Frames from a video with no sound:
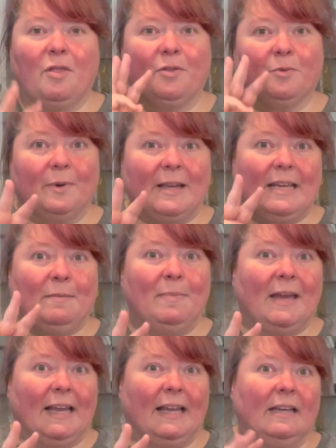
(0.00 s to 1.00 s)
3
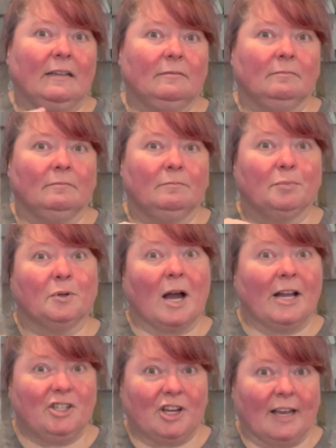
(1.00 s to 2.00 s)
big
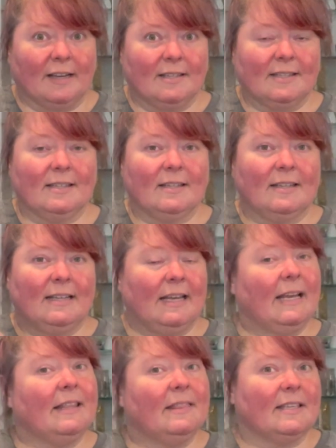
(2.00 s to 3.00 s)
projects
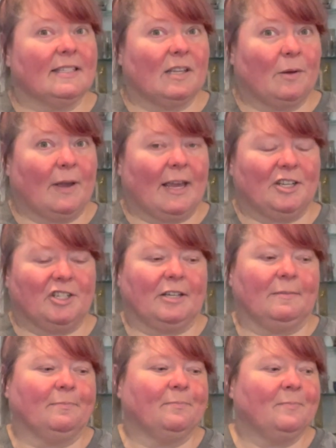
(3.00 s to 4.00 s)
in this
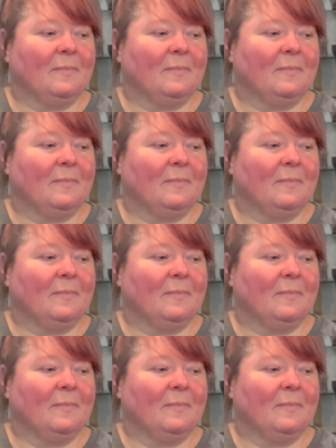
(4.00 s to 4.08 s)
location.